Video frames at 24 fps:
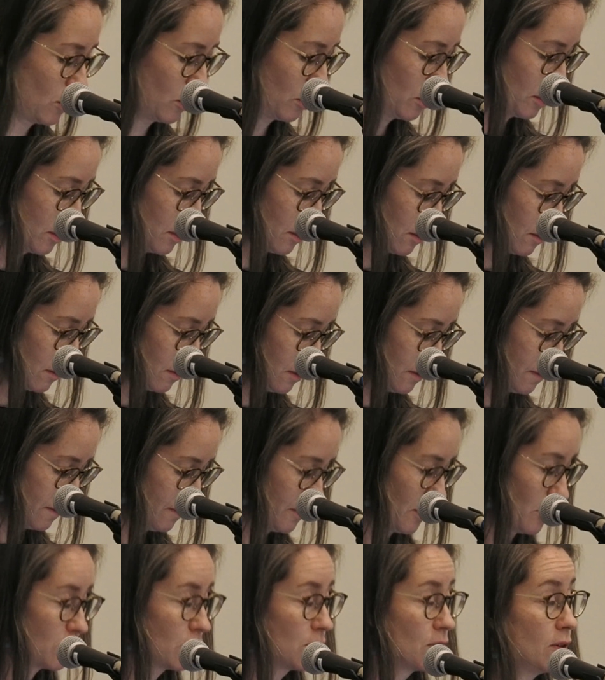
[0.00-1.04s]
on,
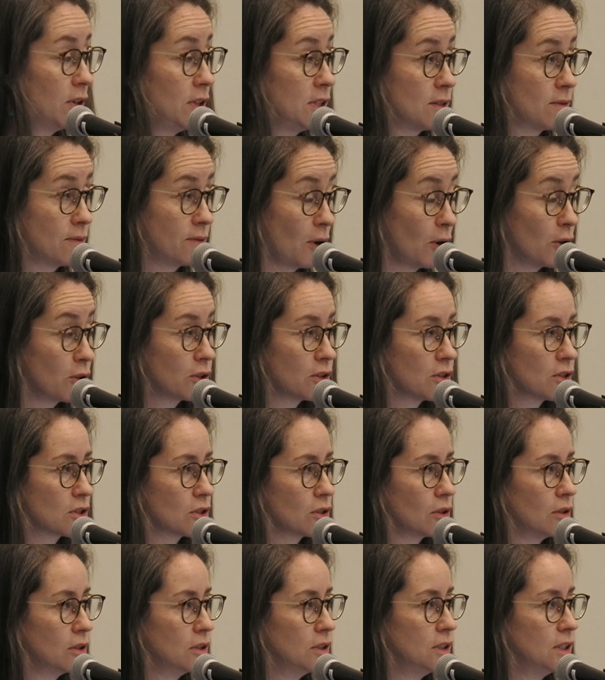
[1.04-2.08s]
is focused
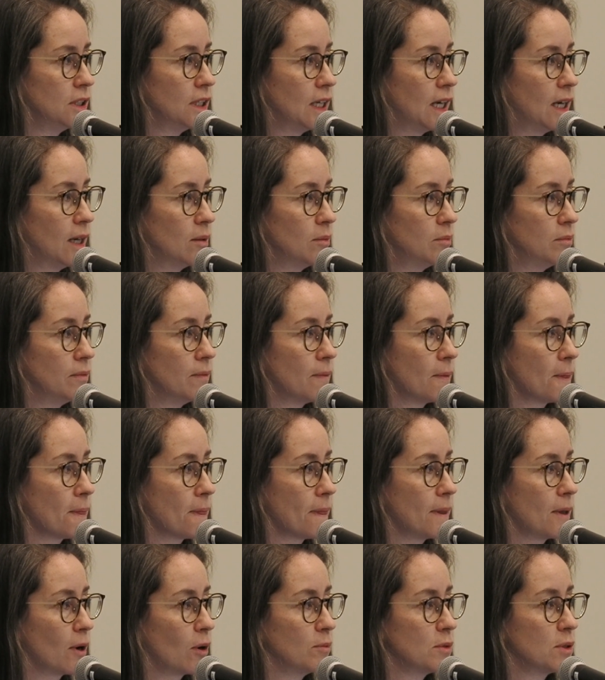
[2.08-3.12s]
on
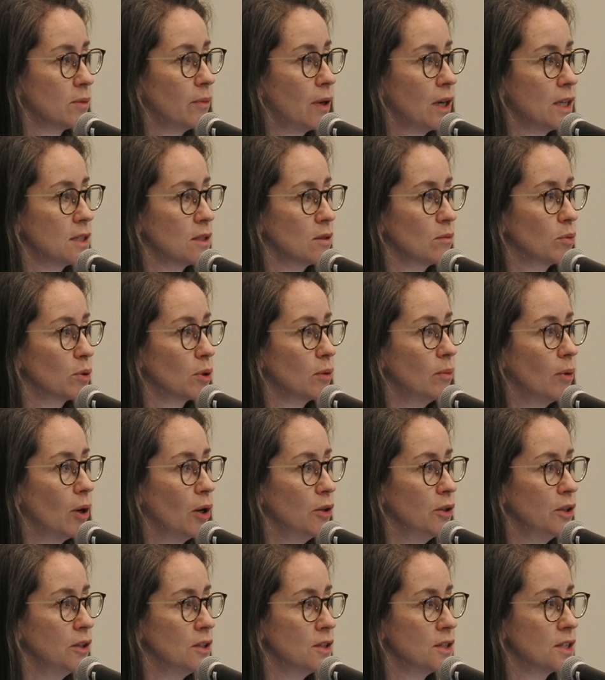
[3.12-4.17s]
optimizing
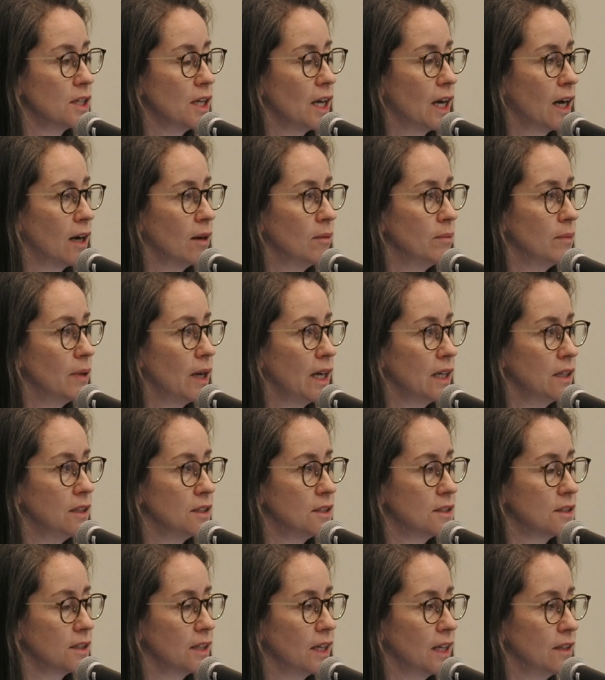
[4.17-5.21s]
promoters
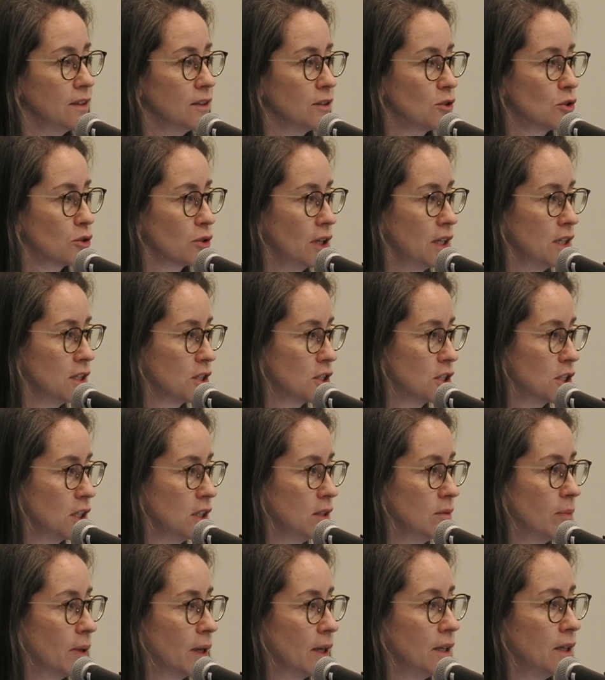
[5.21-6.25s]
and the
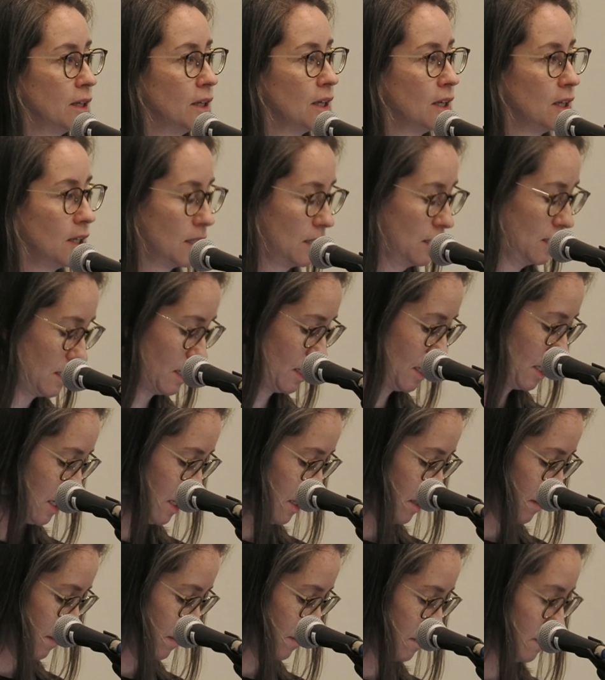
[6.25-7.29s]
transgene, but I
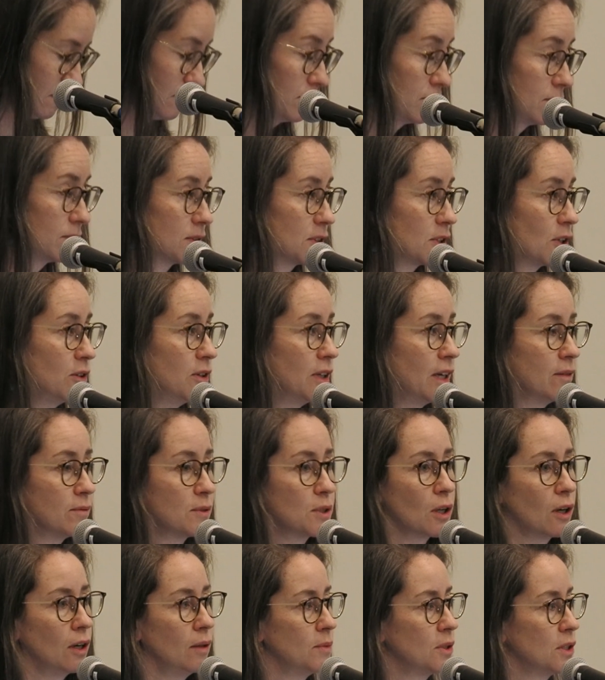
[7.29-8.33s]
don't have
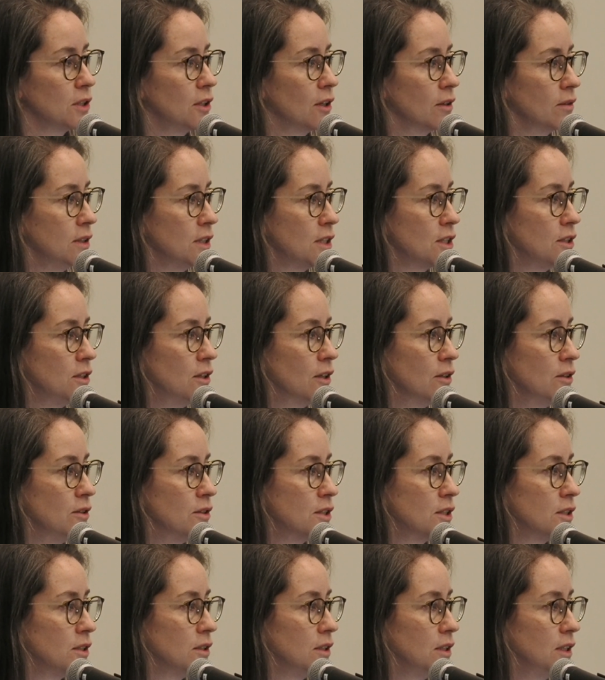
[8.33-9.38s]
time to go
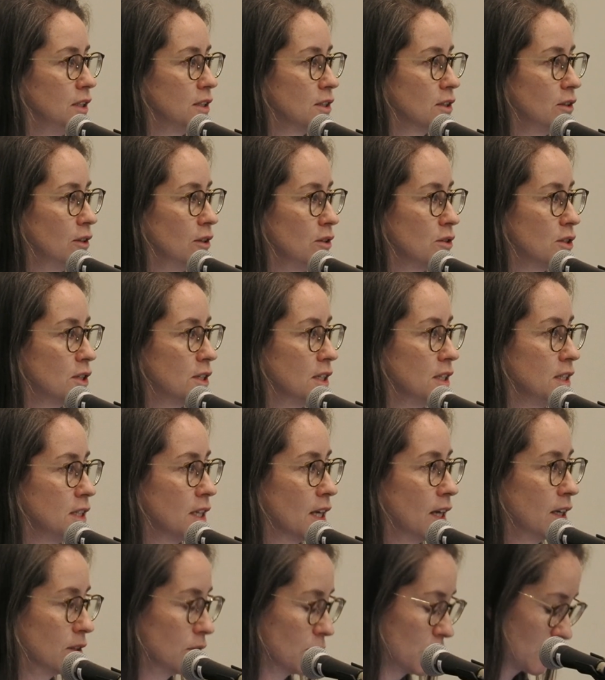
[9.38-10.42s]
into those
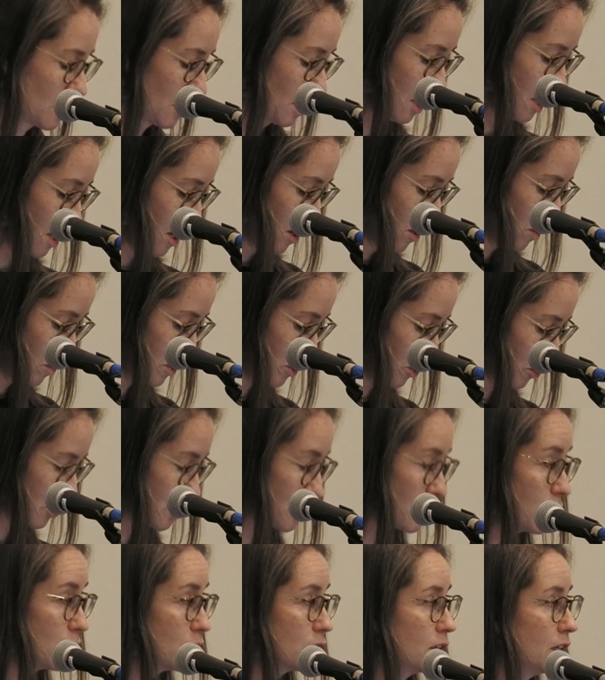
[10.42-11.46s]
details. We
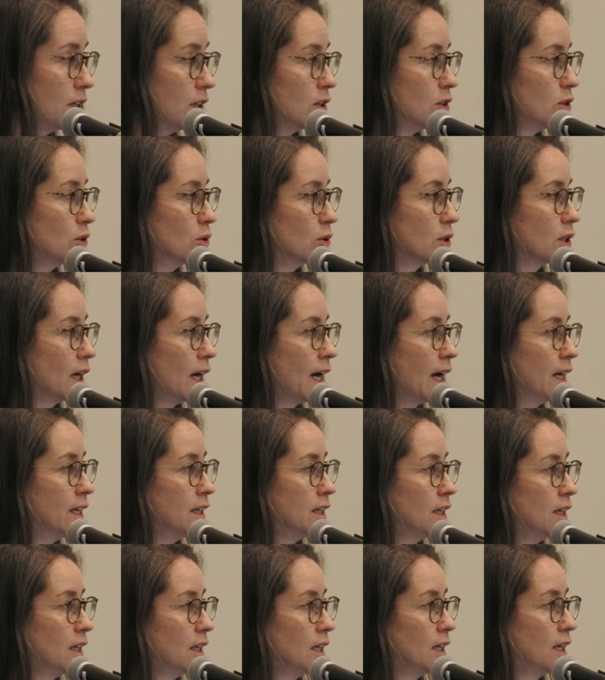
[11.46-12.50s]
also can look at,
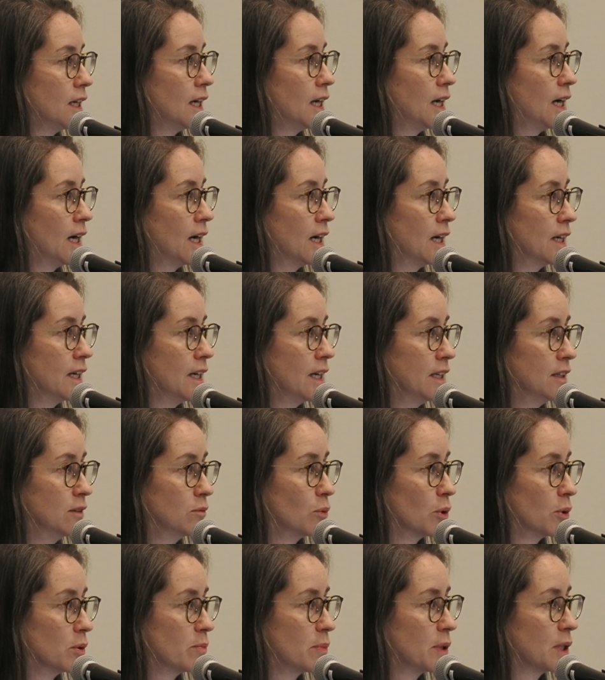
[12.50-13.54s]
and
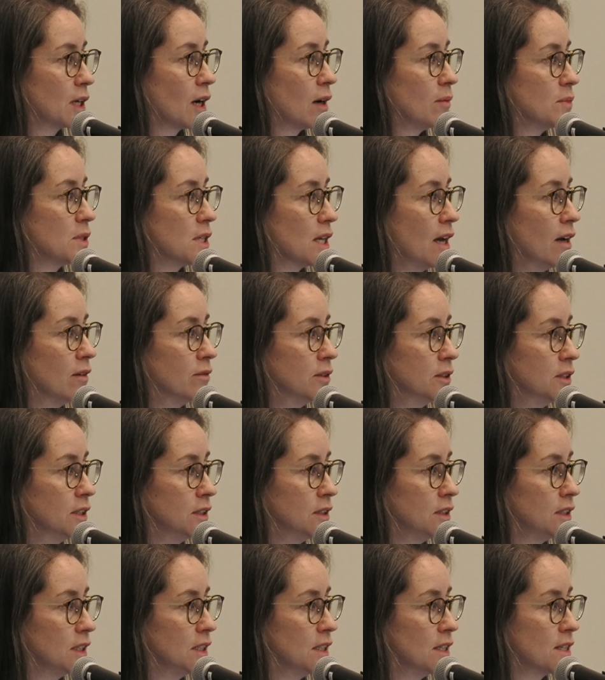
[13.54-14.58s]
what becomes
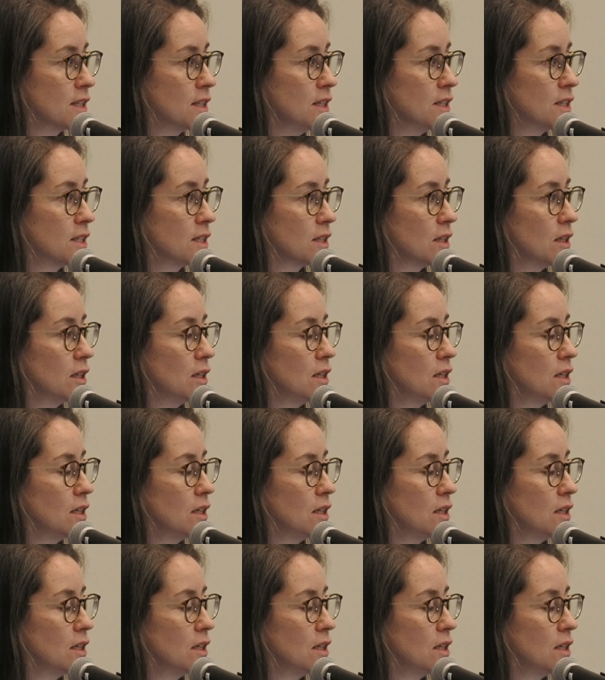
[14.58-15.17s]
evident is this,